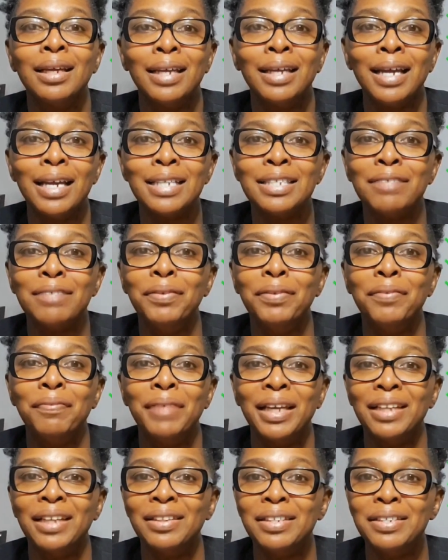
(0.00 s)
Guys, if you
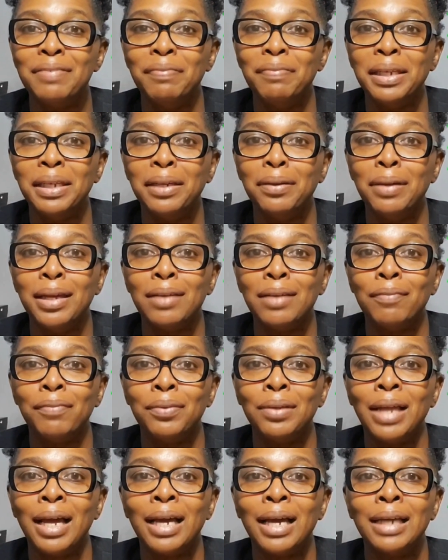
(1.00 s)
found this video
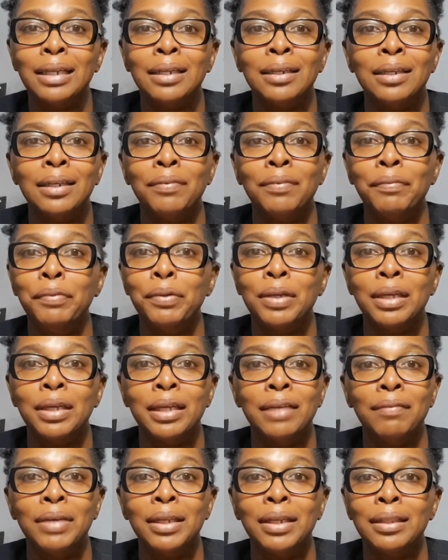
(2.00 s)
helpful, I'd love if you could
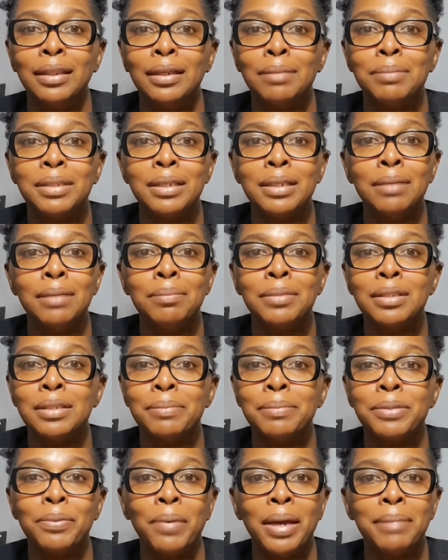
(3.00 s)
give it a thumbs up,
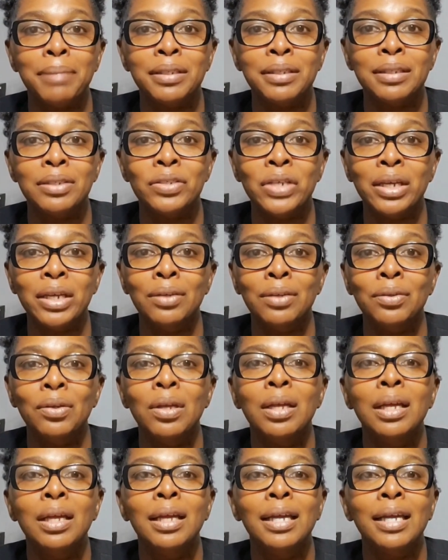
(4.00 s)
subscribe to the channel,